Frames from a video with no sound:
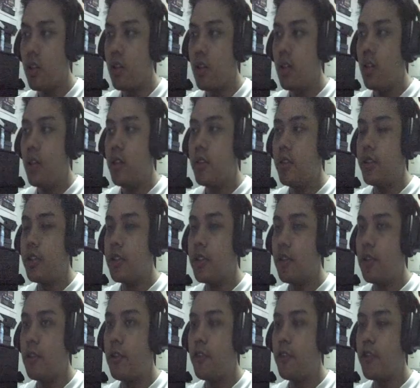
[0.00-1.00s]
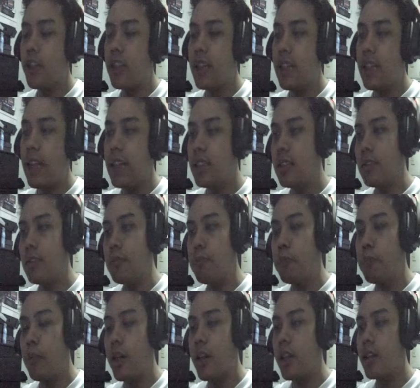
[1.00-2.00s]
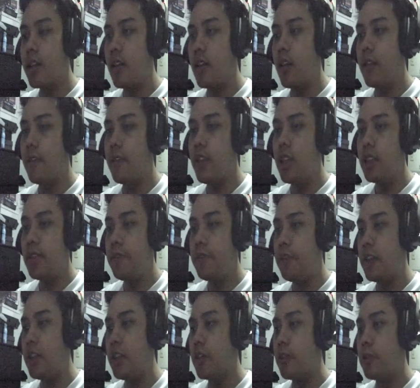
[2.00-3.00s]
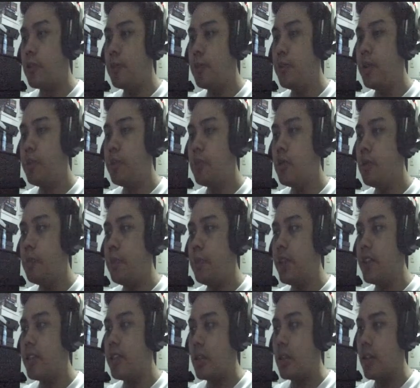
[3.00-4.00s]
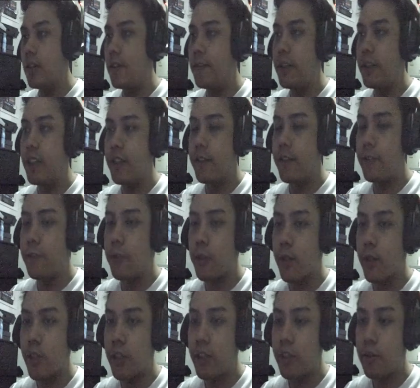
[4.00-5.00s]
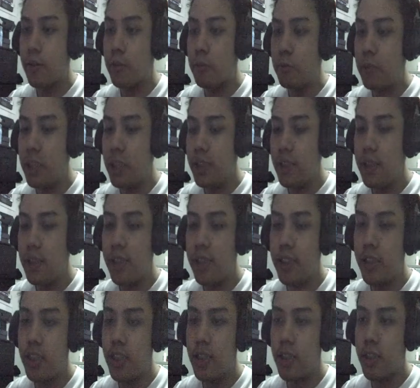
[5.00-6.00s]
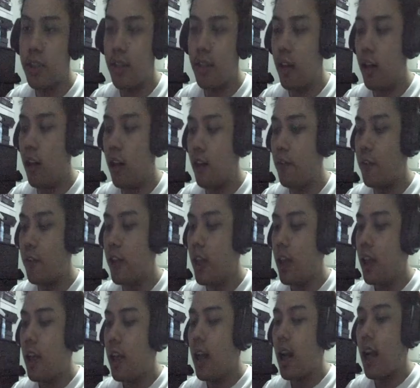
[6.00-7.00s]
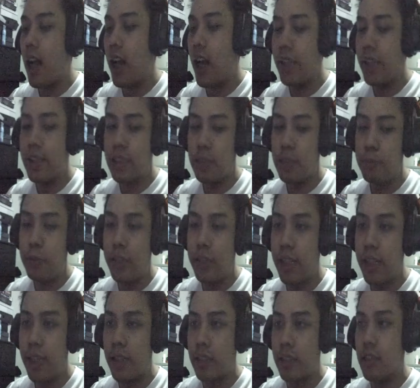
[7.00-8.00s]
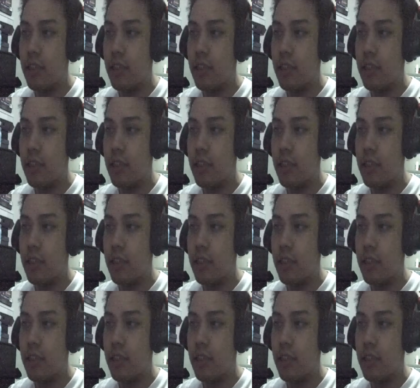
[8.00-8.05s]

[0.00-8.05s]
So for the last part of this video, we will be solving for the missing digits of ISBN.